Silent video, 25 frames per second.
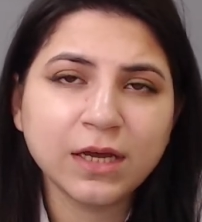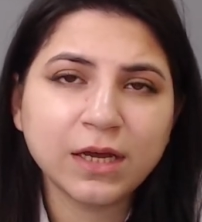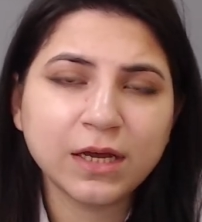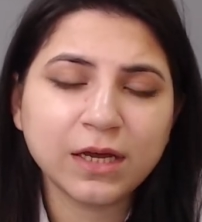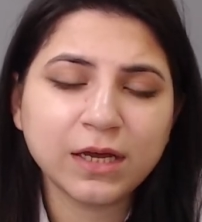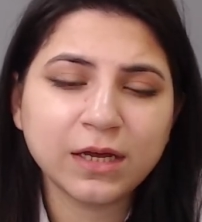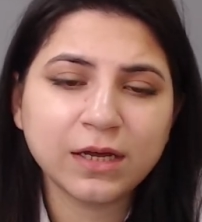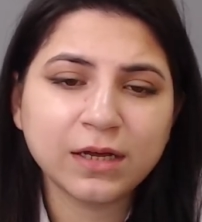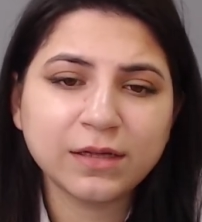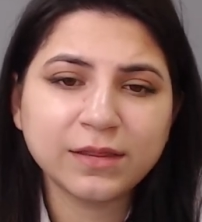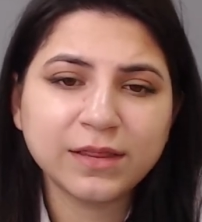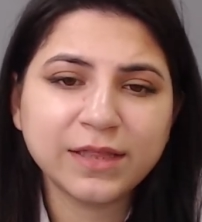
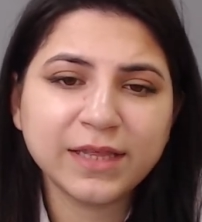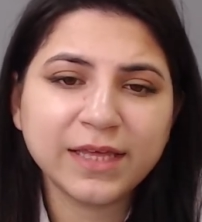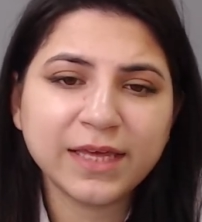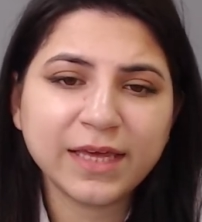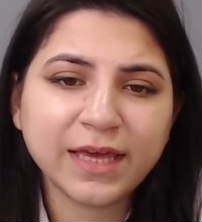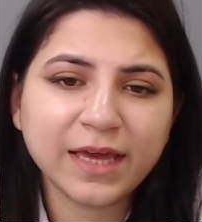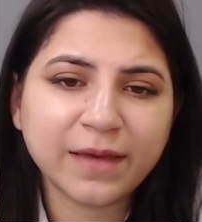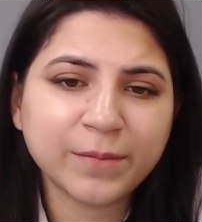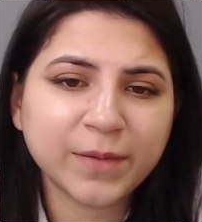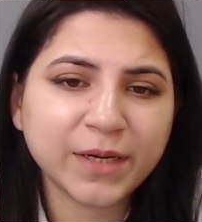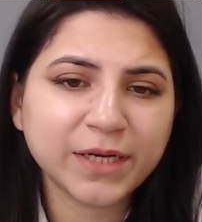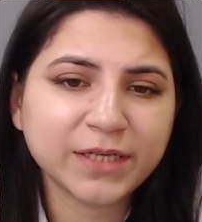
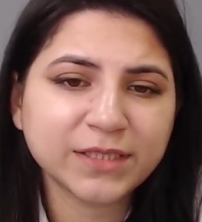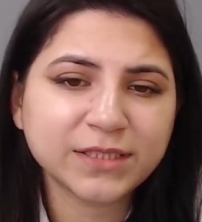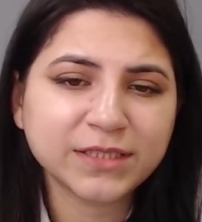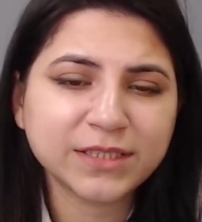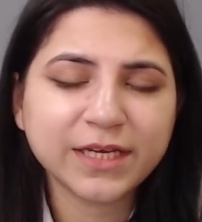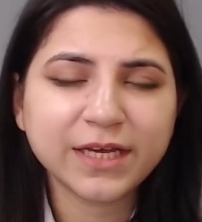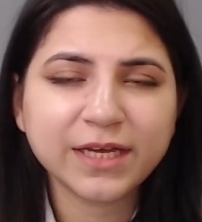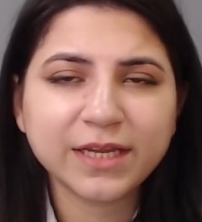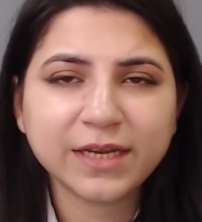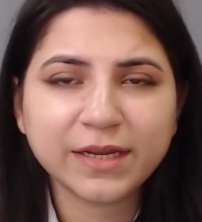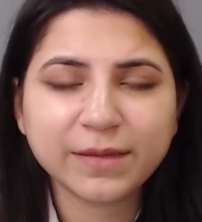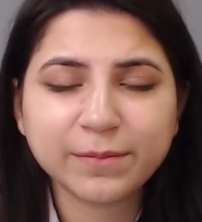the
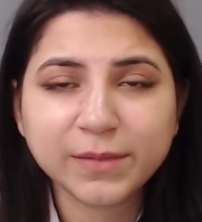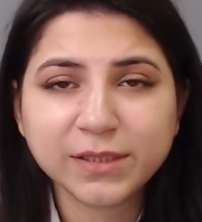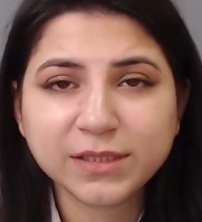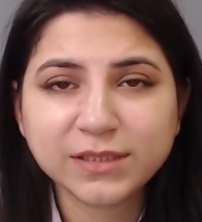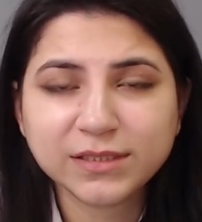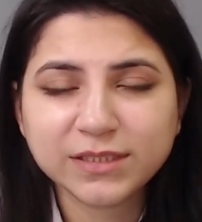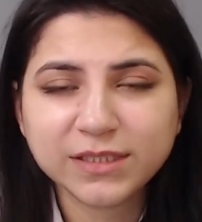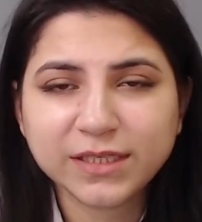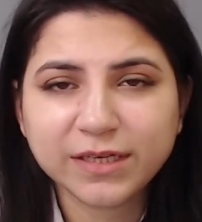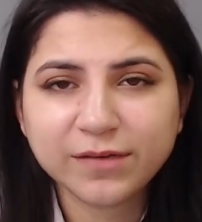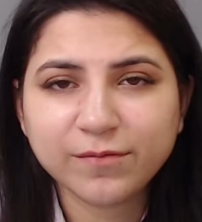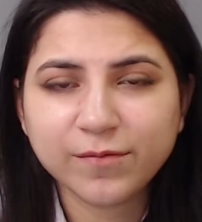MIC and
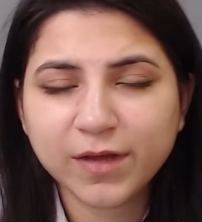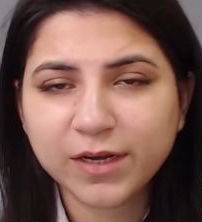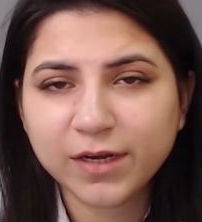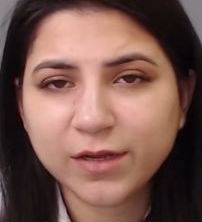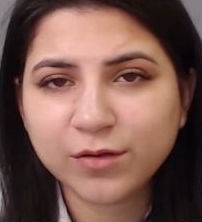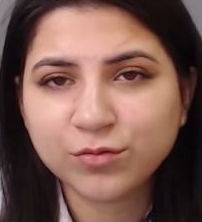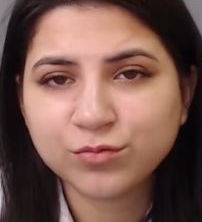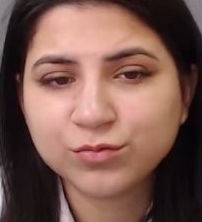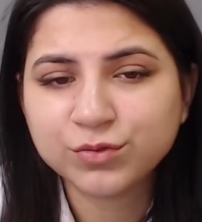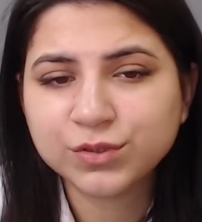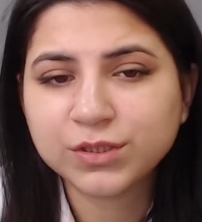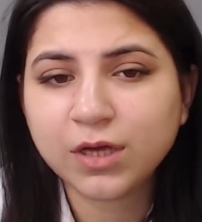MLC
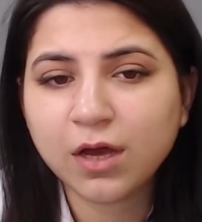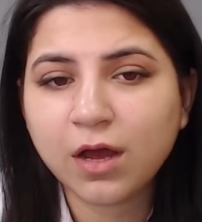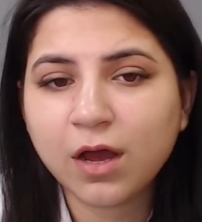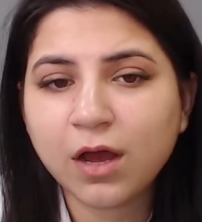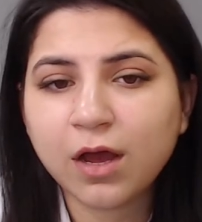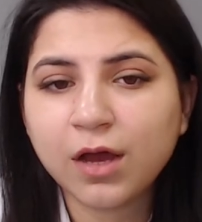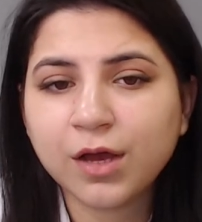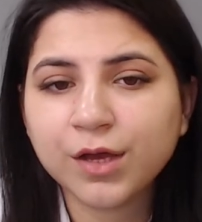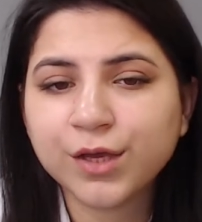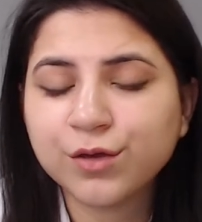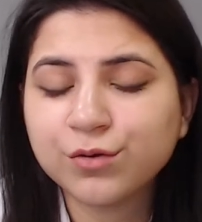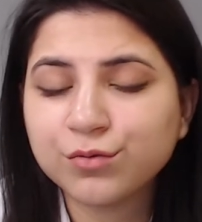values
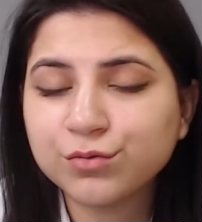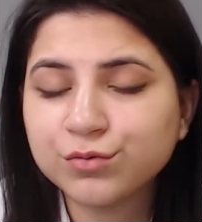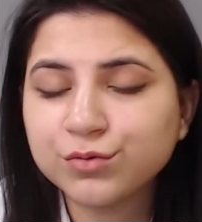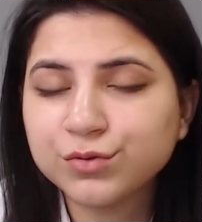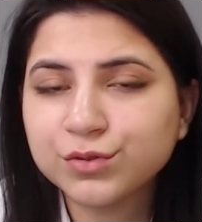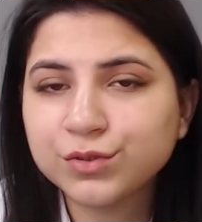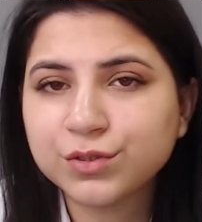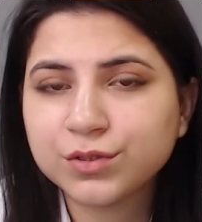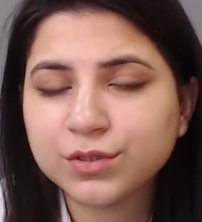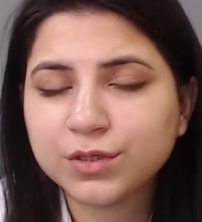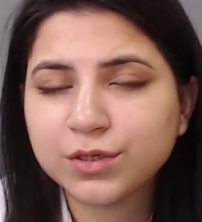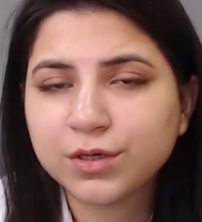are
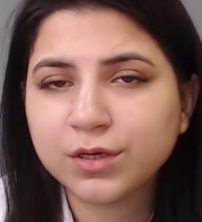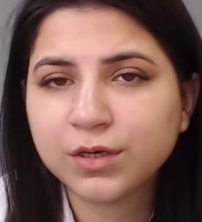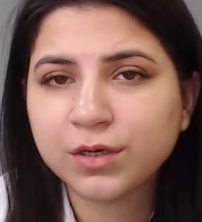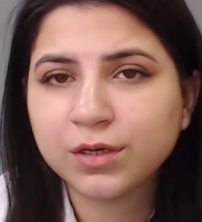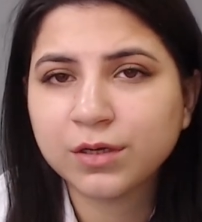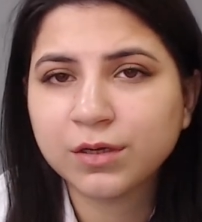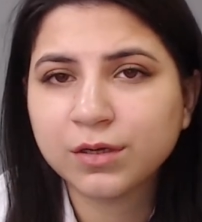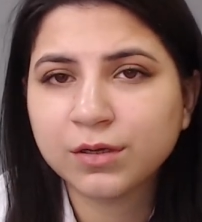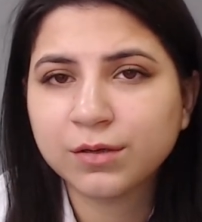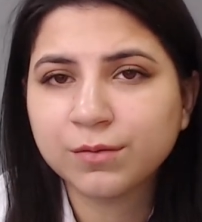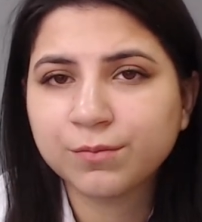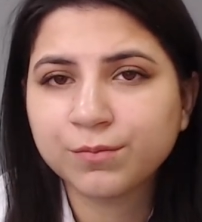used,
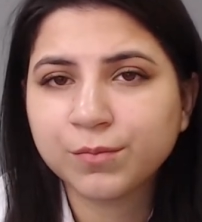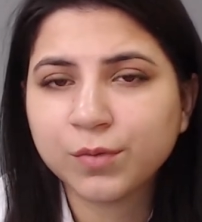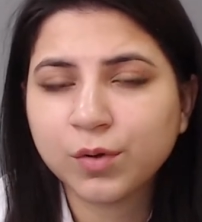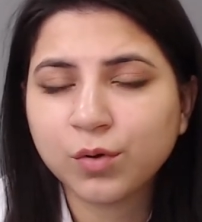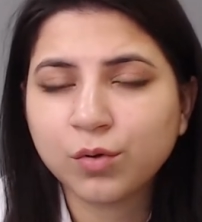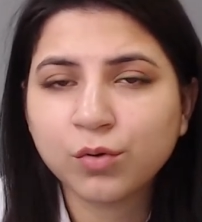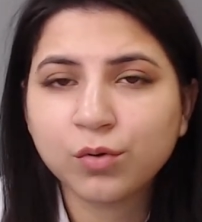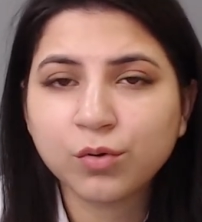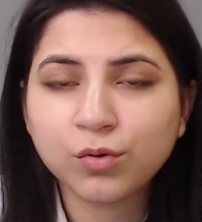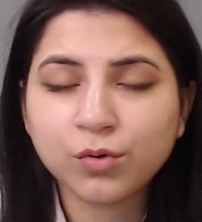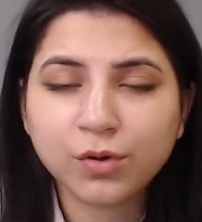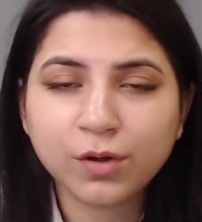
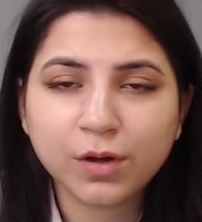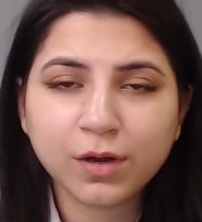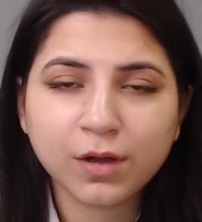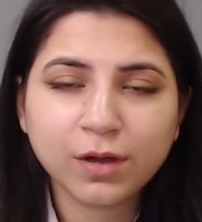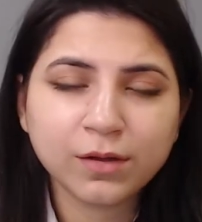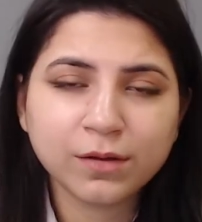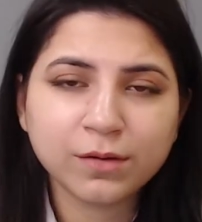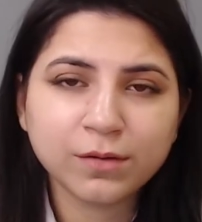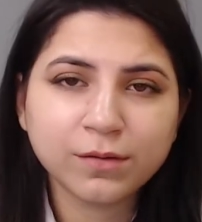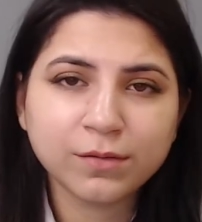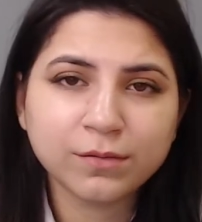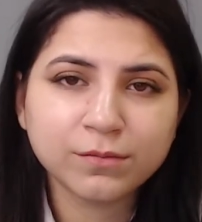or
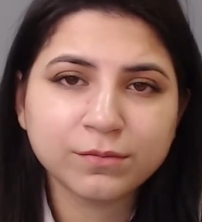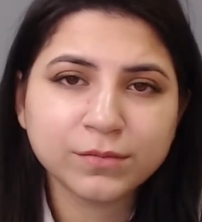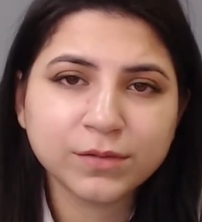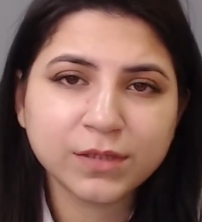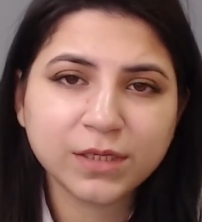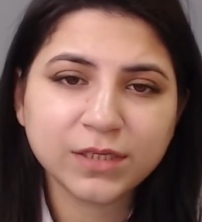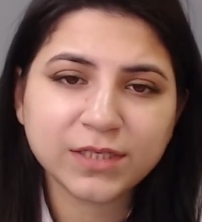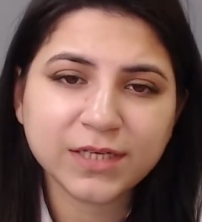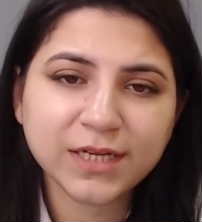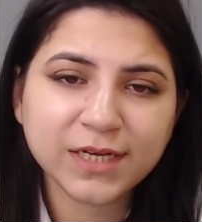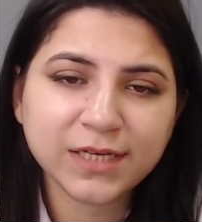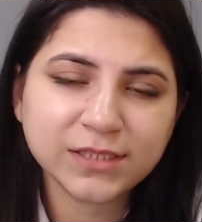
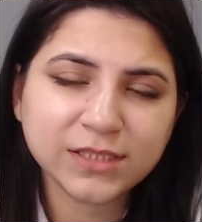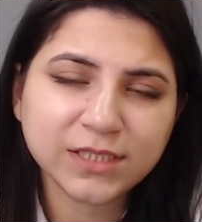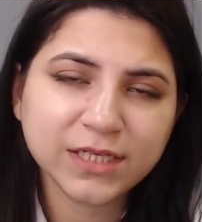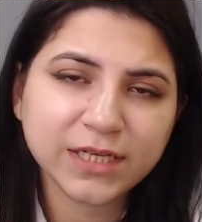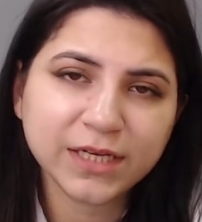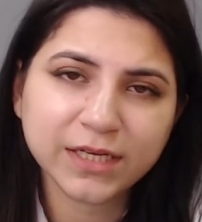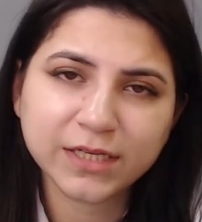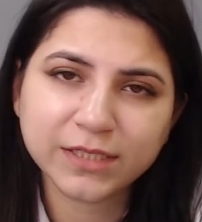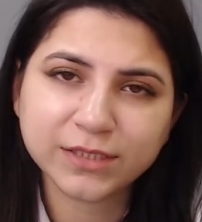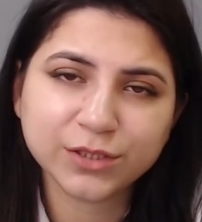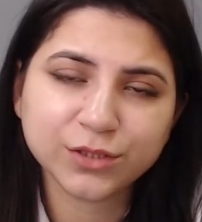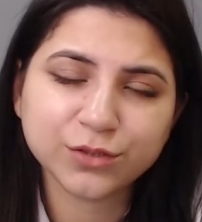the
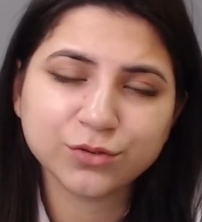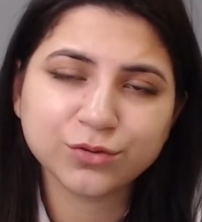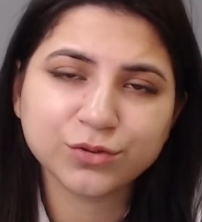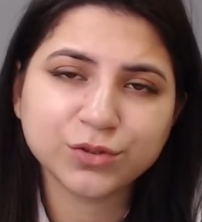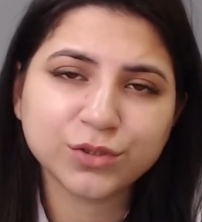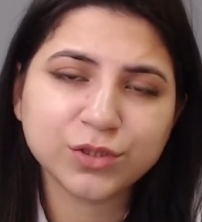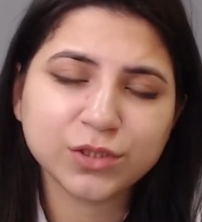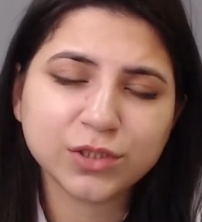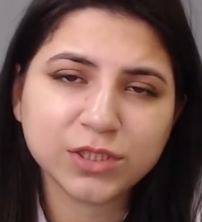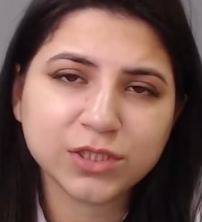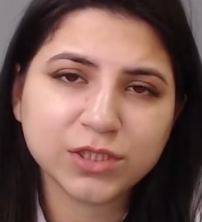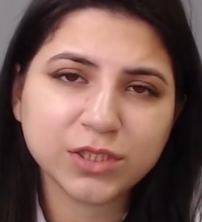testing is
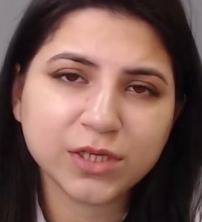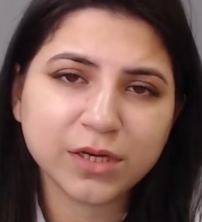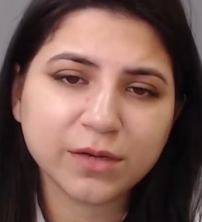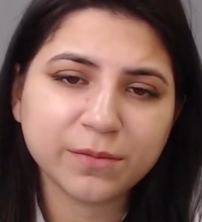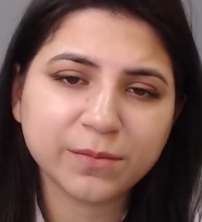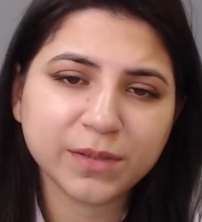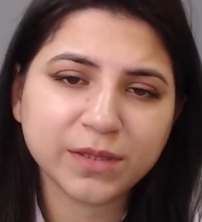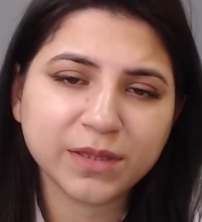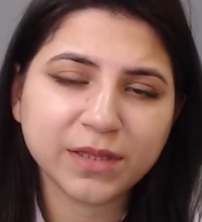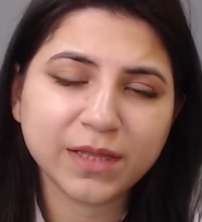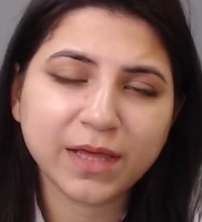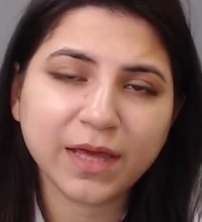used to
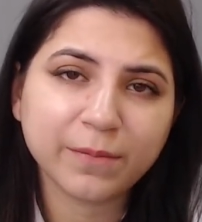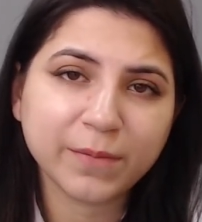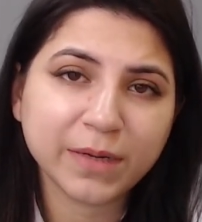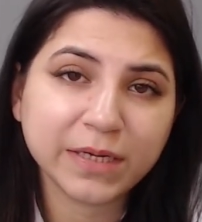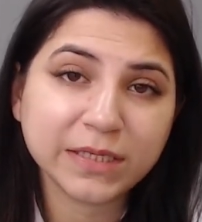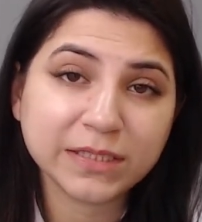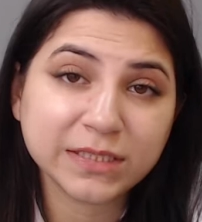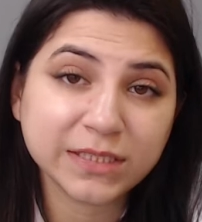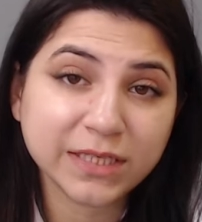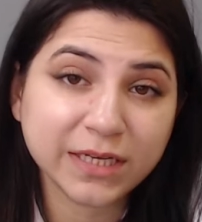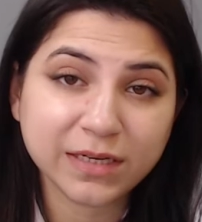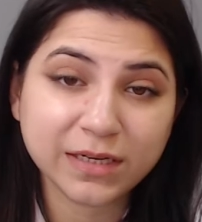determine the
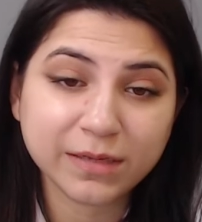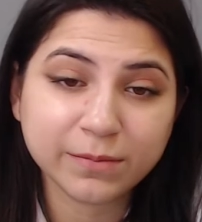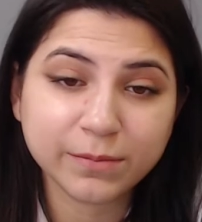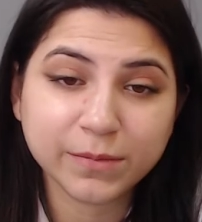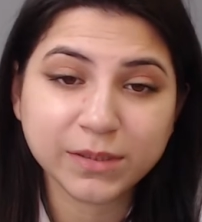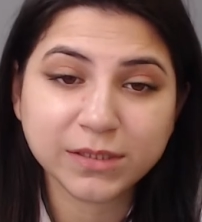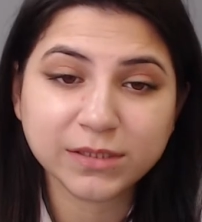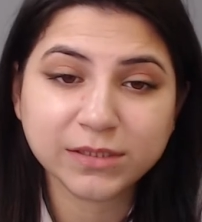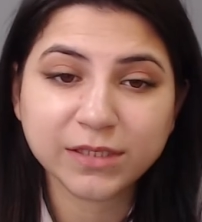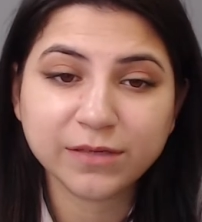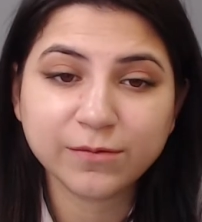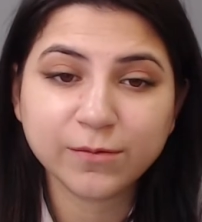MIC and
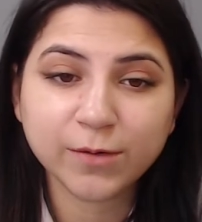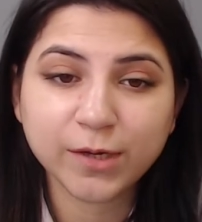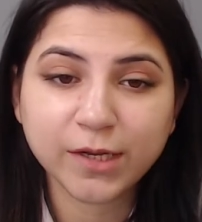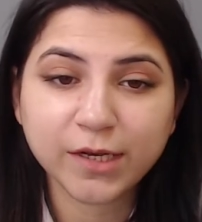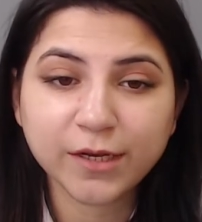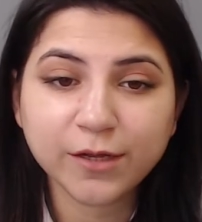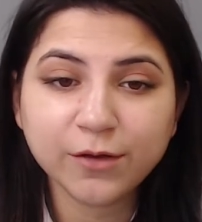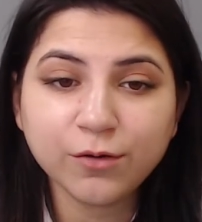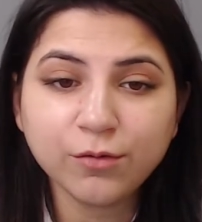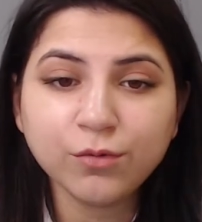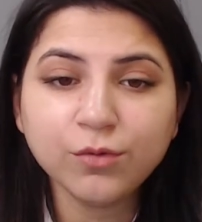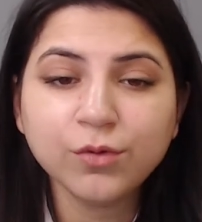MLC
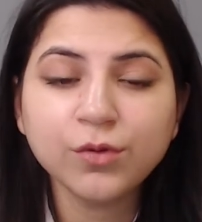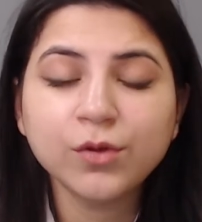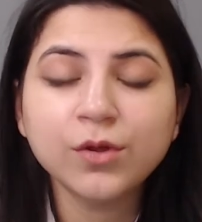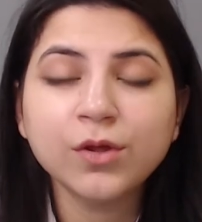value.